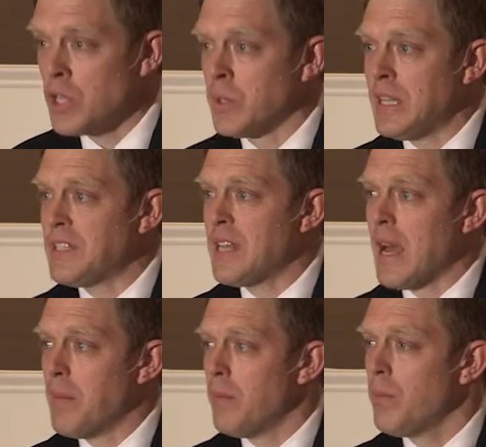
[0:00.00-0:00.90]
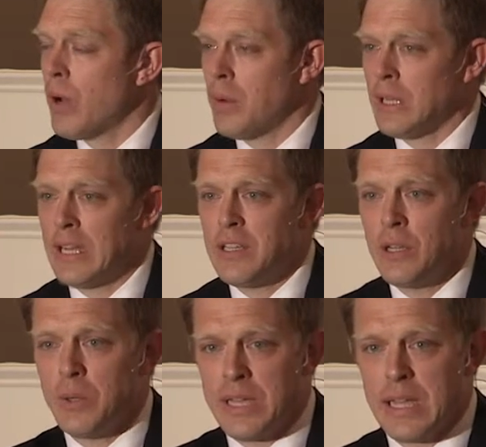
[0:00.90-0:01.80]
So at this time, what I would like to
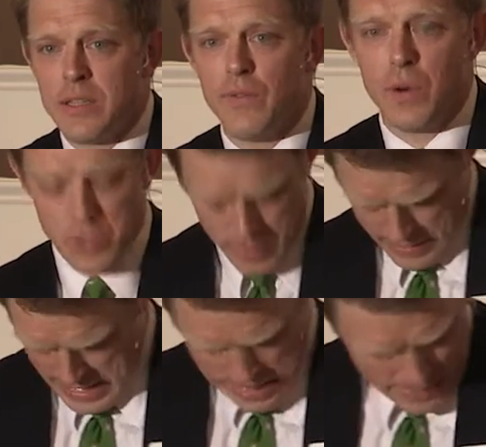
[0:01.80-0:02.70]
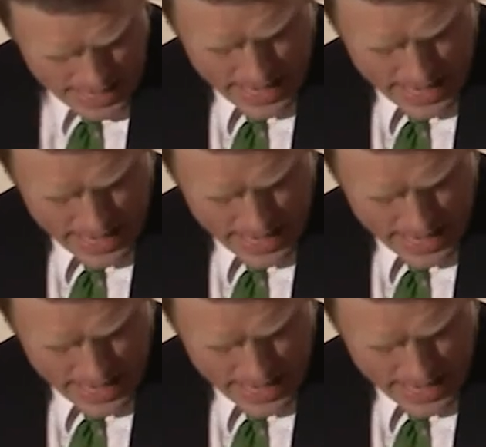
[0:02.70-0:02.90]
do is ask the folks who have a name